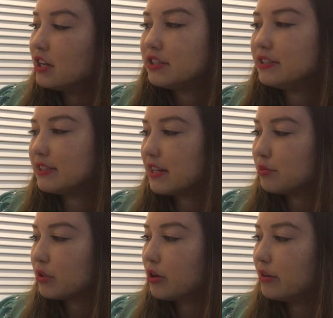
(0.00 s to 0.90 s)
She says
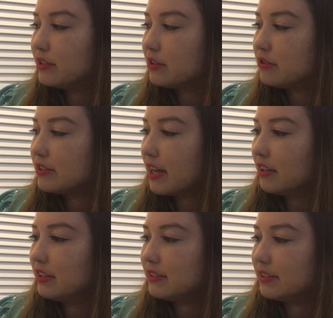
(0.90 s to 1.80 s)
we're going to the
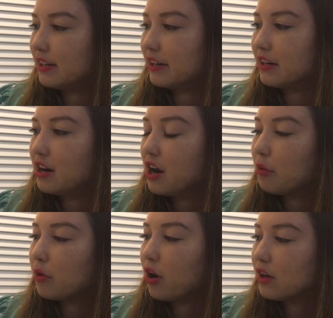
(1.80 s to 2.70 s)
recycling center.
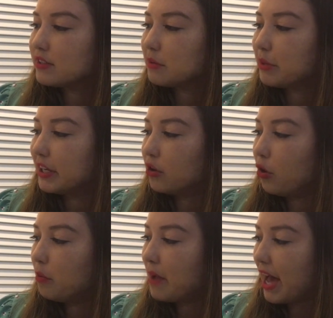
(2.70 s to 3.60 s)
We're also bringing
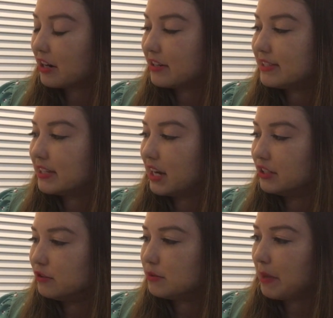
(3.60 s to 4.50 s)
old batteries and
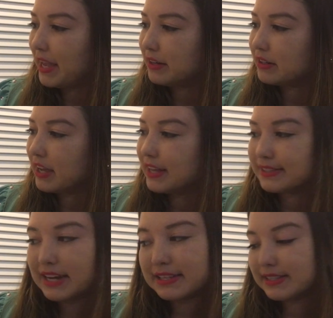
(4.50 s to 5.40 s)
unused paint.
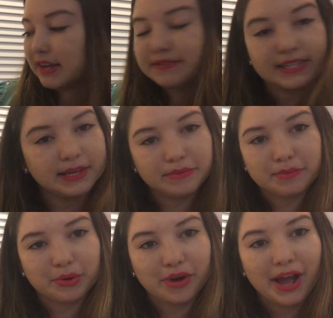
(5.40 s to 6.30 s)
It's not safe to keep
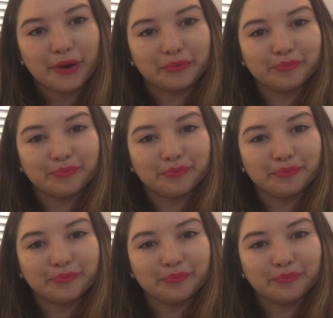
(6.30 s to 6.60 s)
them around.